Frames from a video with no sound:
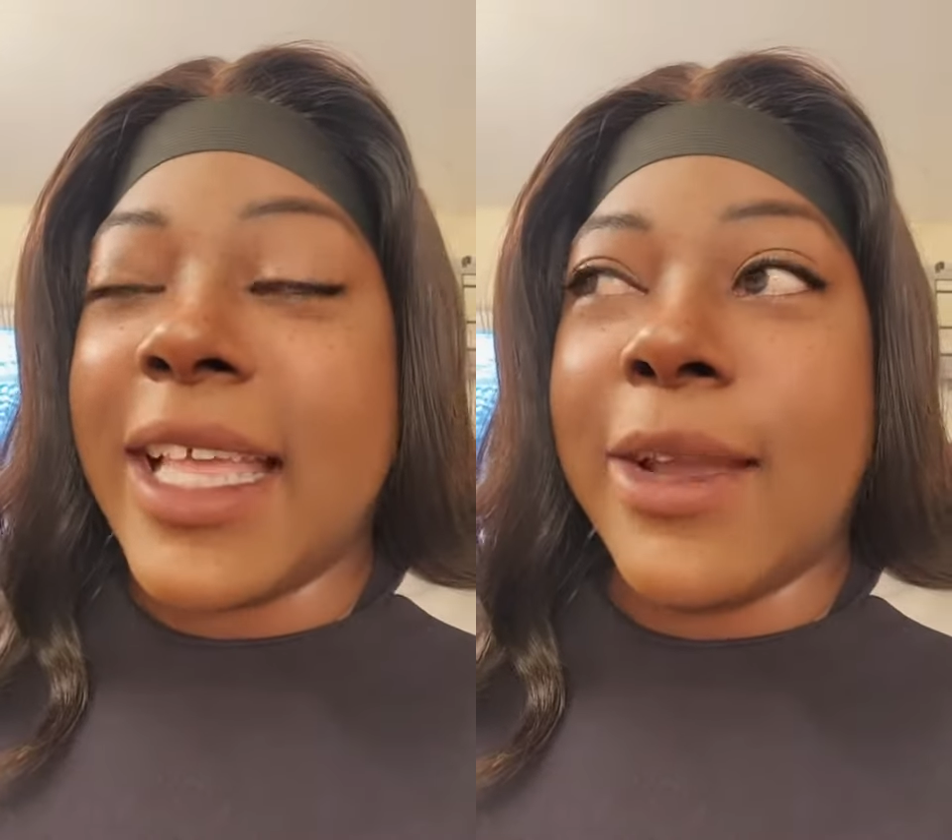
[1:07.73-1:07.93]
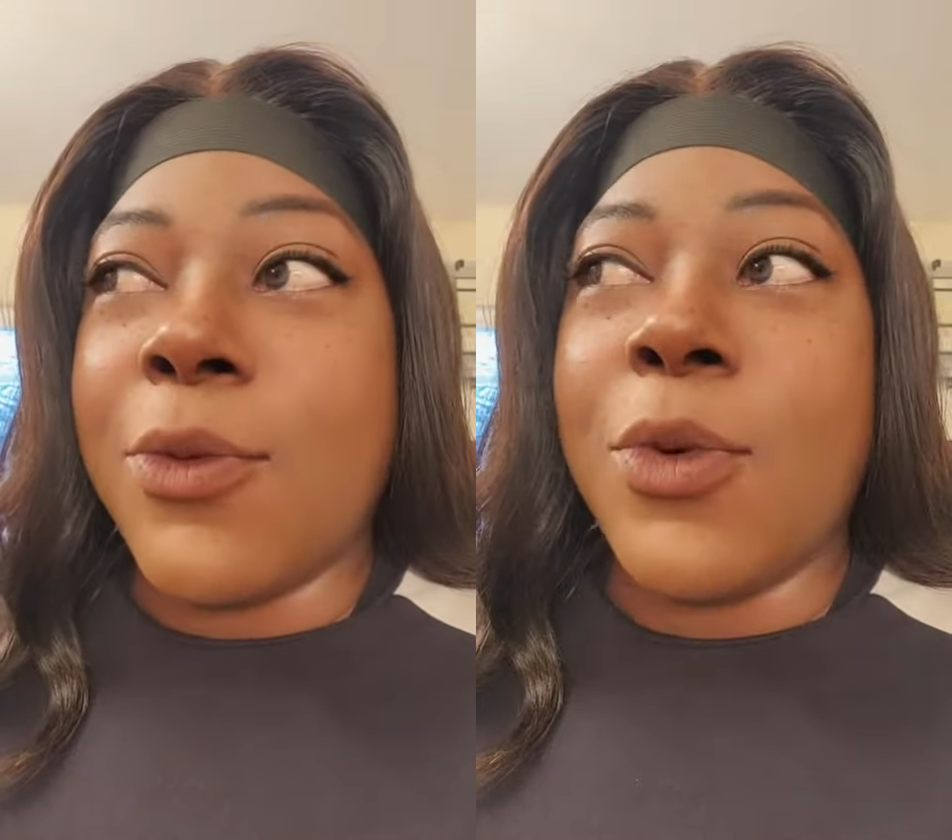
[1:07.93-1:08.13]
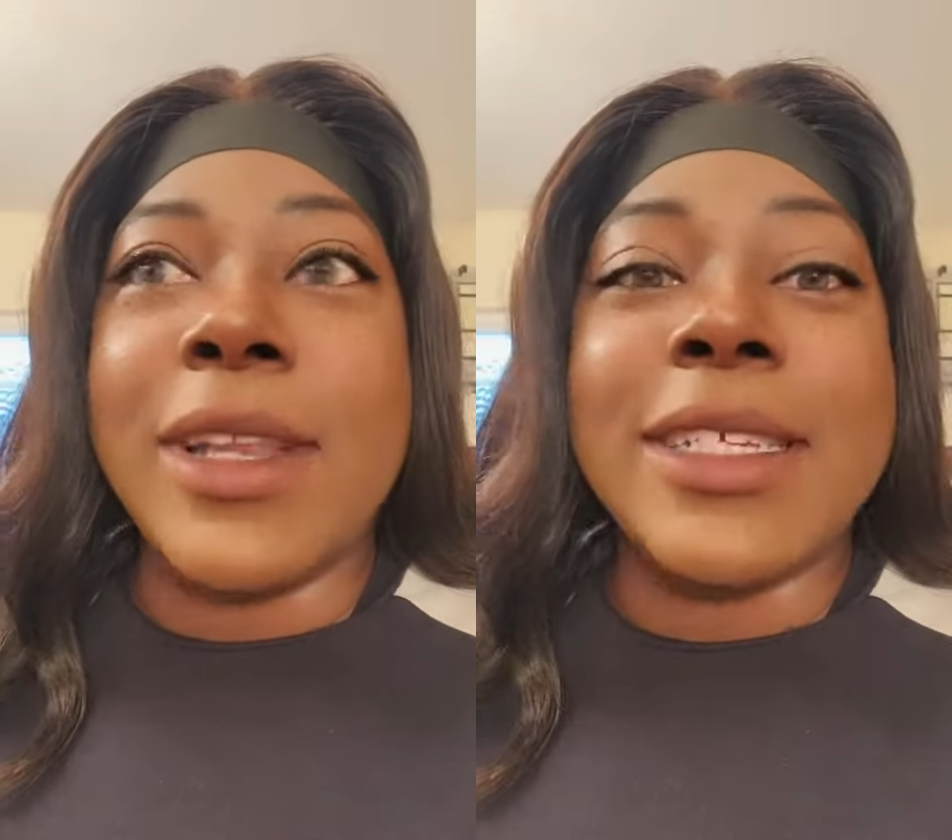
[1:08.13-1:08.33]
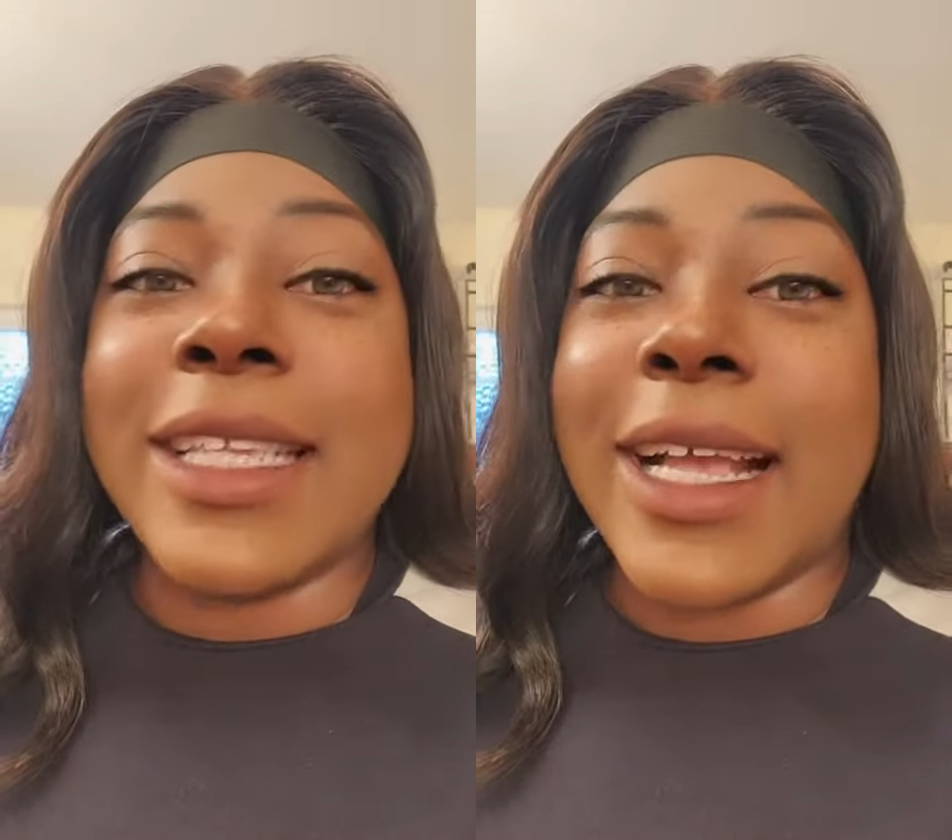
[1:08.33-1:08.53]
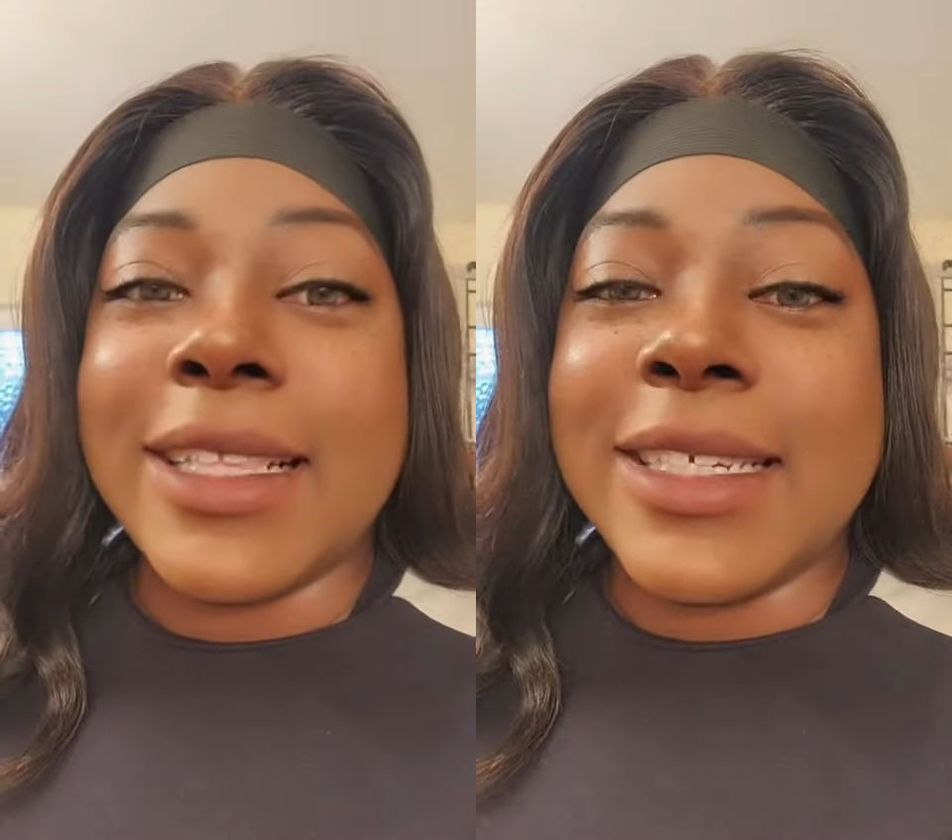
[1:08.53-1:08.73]
Like, what
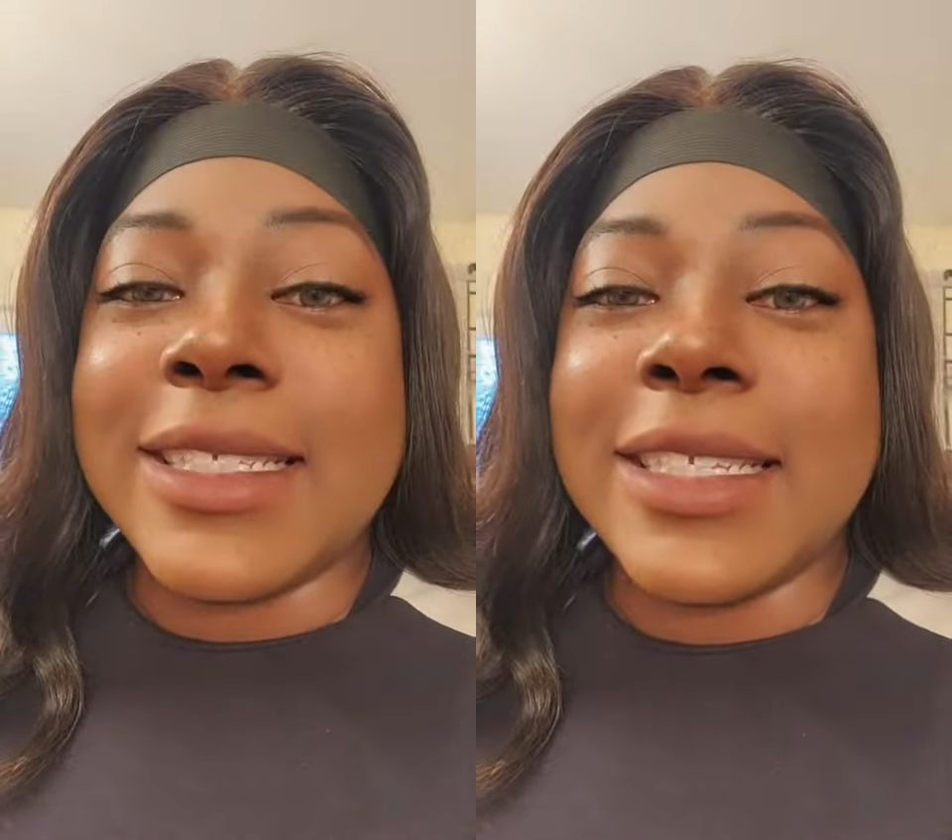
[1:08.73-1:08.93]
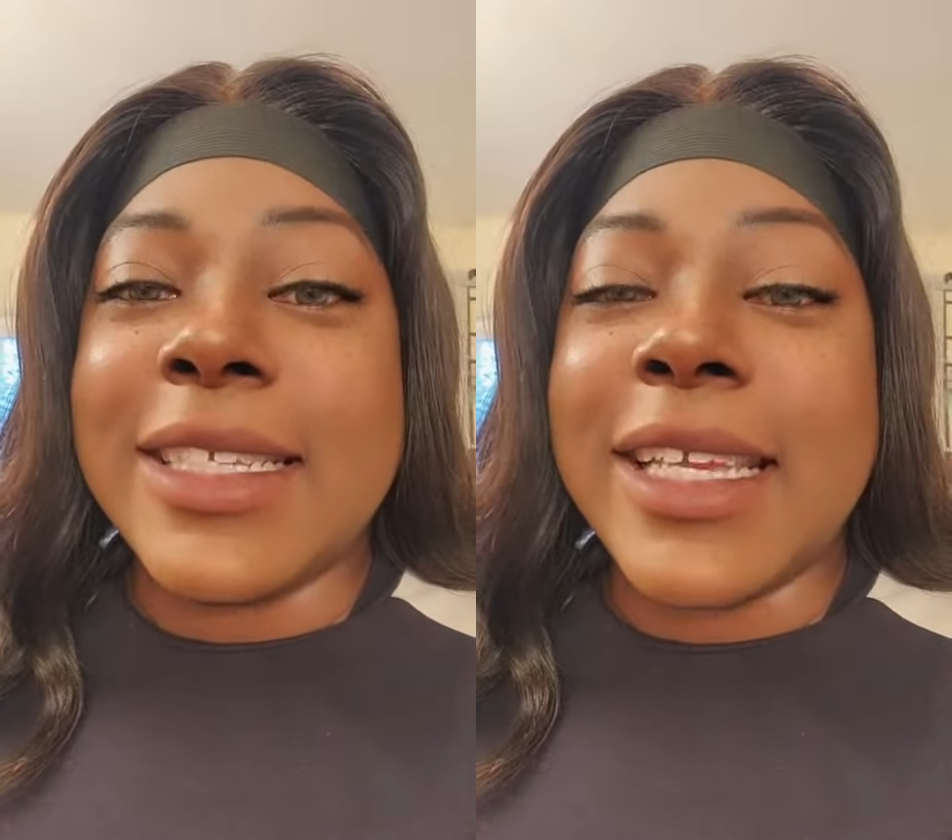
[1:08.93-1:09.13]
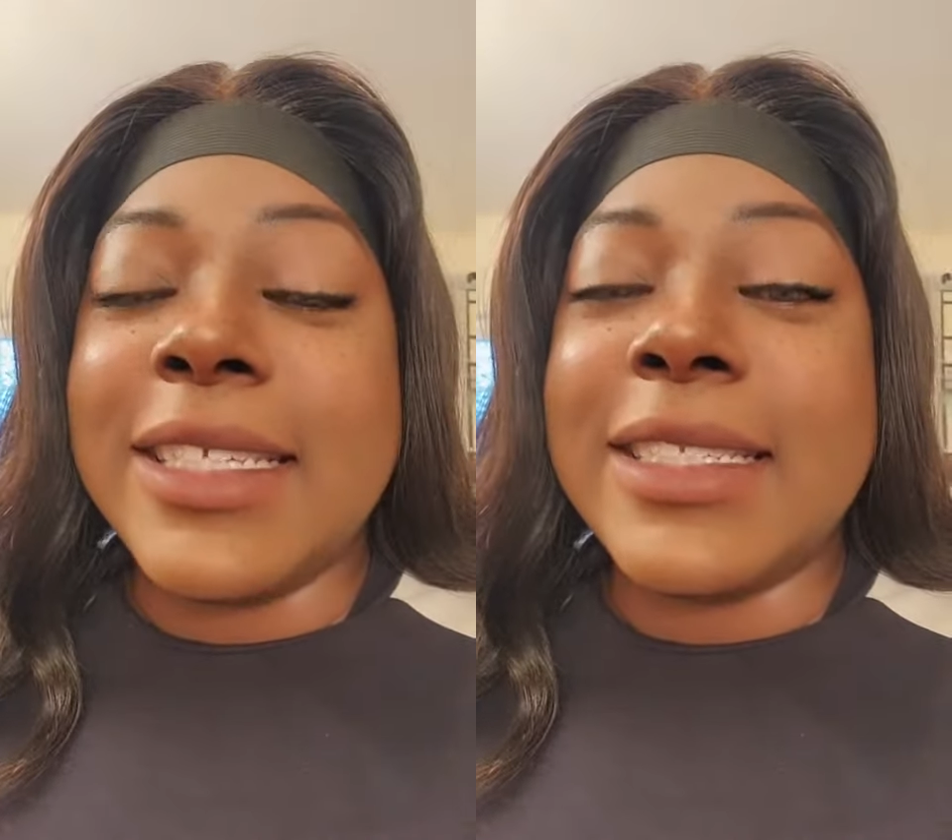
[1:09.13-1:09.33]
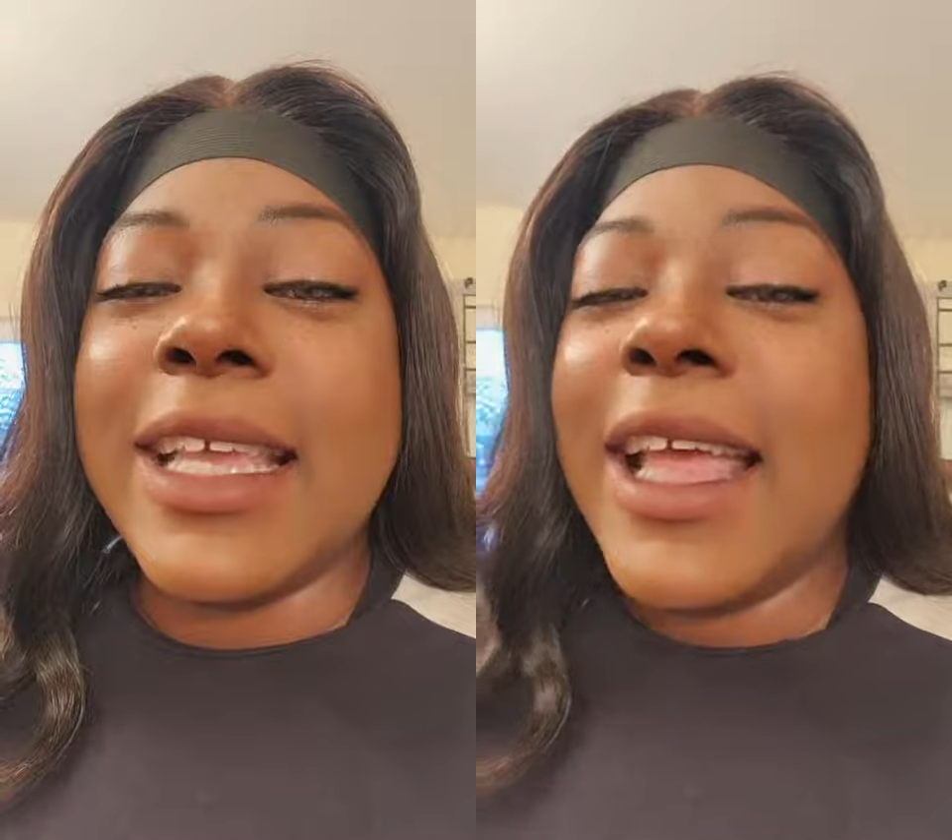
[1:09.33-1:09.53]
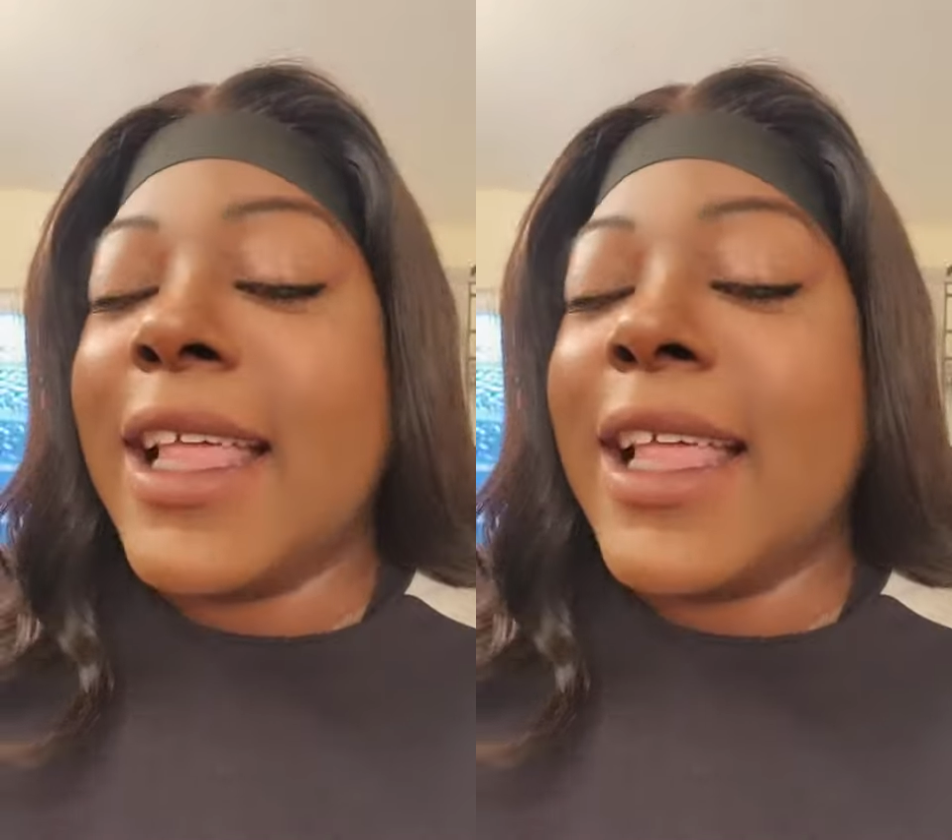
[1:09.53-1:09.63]
exactly is the taste?